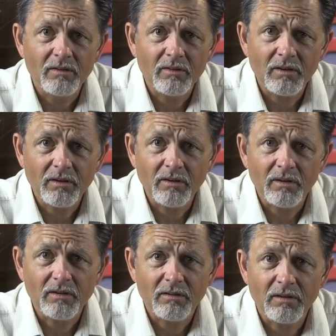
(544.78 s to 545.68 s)
to
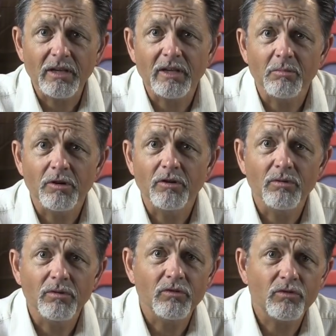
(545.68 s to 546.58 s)
get him to
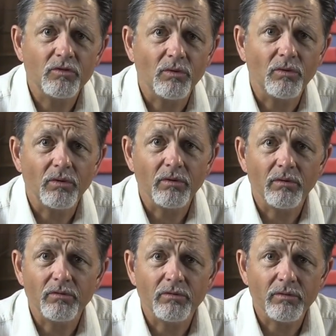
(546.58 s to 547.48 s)
do his
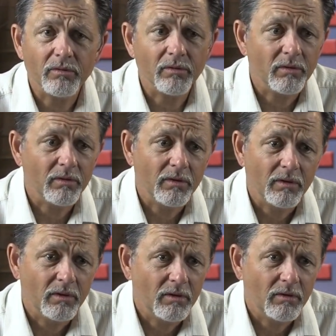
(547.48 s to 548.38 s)
chores, or
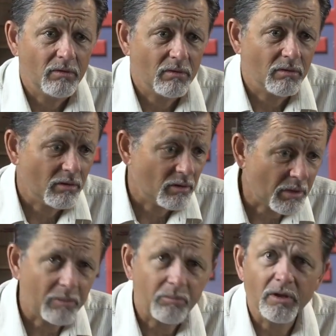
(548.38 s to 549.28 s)
or I
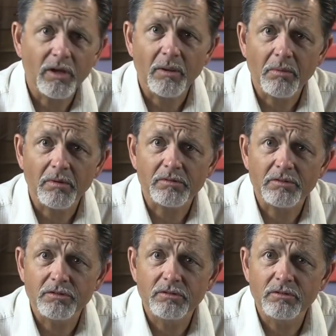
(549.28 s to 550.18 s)
might be able
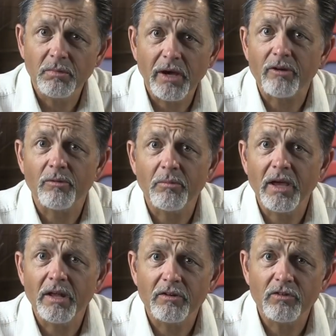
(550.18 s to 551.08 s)
to
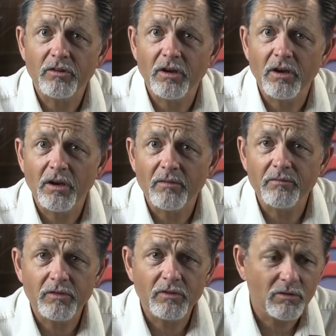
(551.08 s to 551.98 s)
micromanage
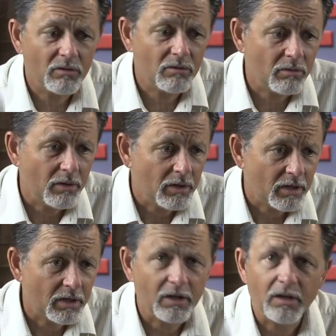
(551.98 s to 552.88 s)
enough to
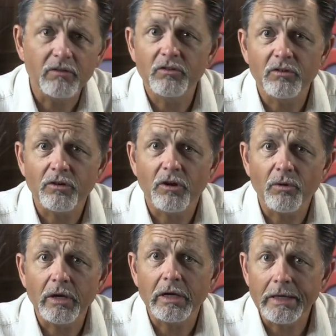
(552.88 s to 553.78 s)
get an easier
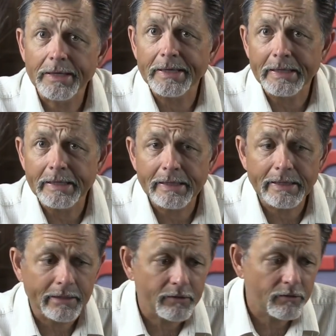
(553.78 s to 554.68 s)
going
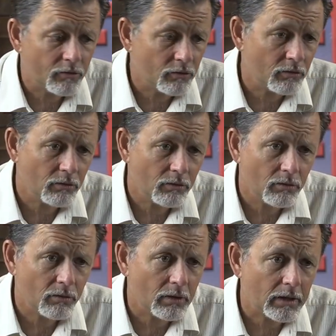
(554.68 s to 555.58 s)
kid
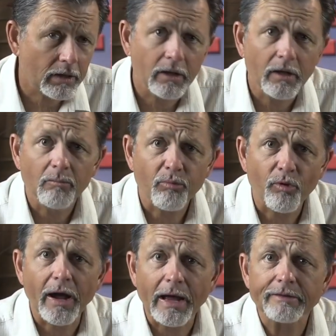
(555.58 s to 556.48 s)
to uh,
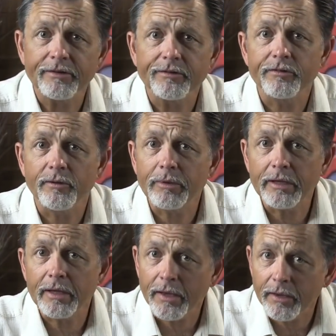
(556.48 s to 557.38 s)
practice the
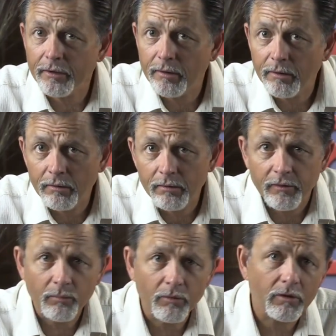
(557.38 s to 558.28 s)
piano
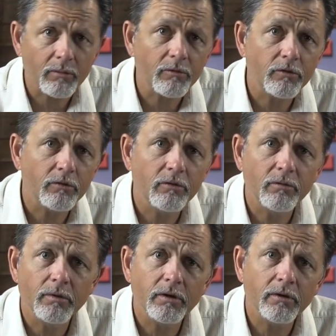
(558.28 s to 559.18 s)
if I want him
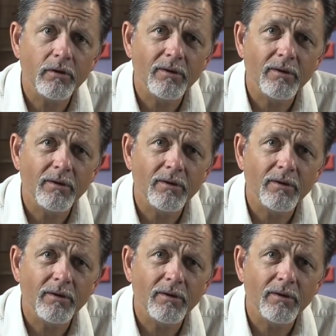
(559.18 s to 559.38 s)
to, but